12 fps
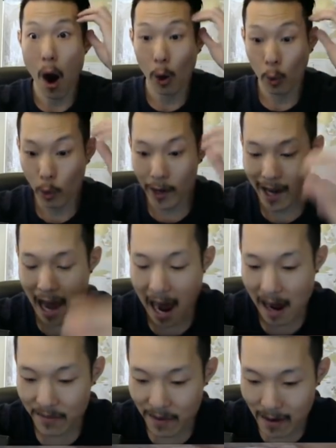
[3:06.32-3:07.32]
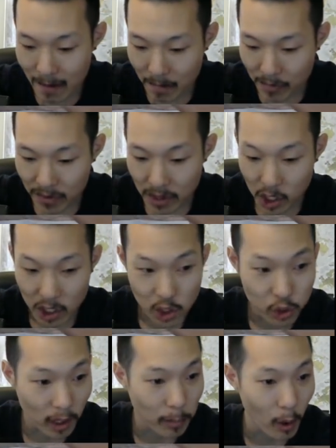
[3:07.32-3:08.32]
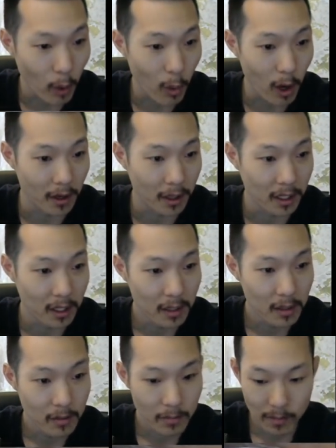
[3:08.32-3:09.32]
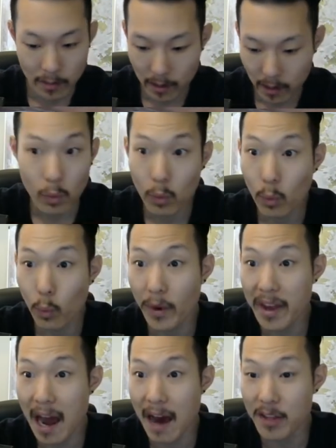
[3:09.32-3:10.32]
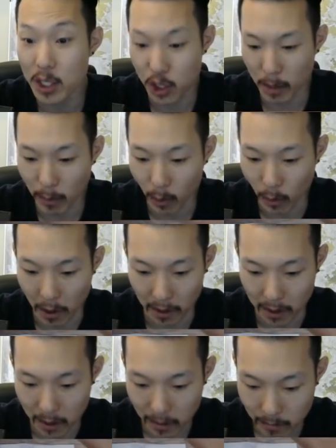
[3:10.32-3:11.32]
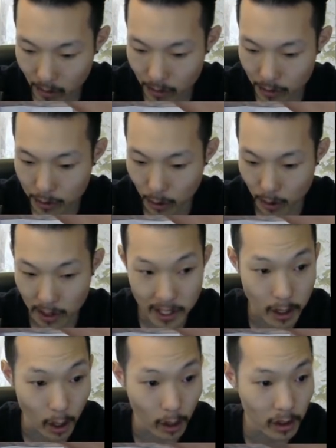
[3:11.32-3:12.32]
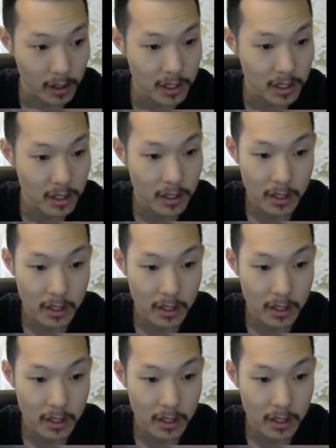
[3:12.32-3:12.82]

We have the triple word. We have the triple word. thirty dollars?